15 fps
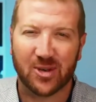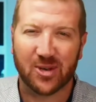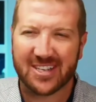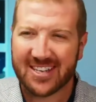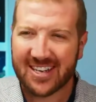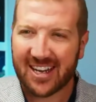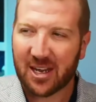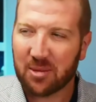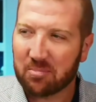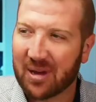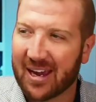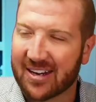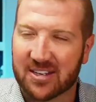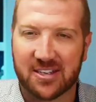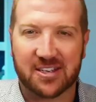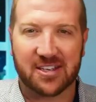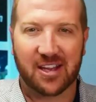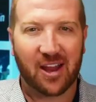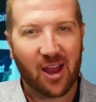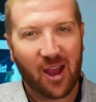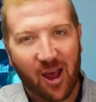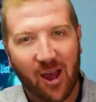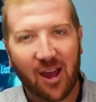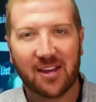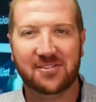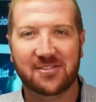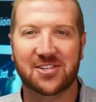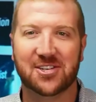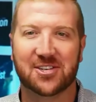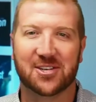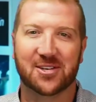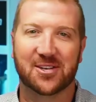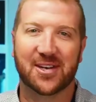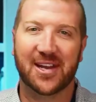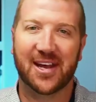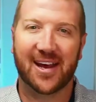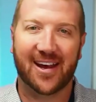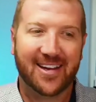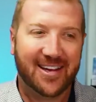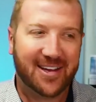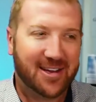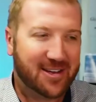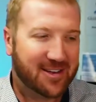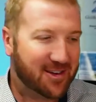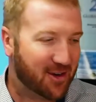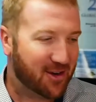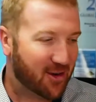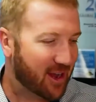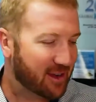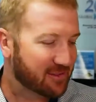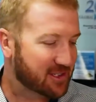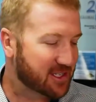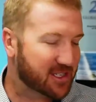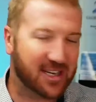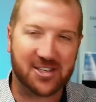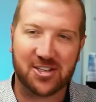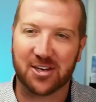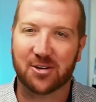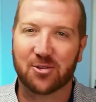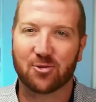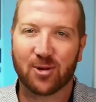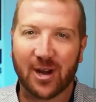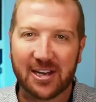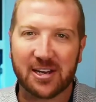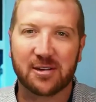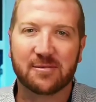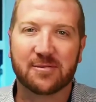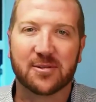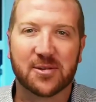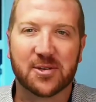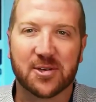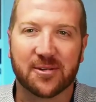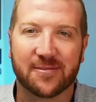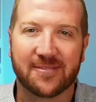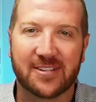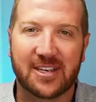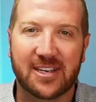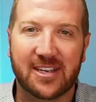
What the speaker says: It's the impact. It's the lives you can, have such a great influence on.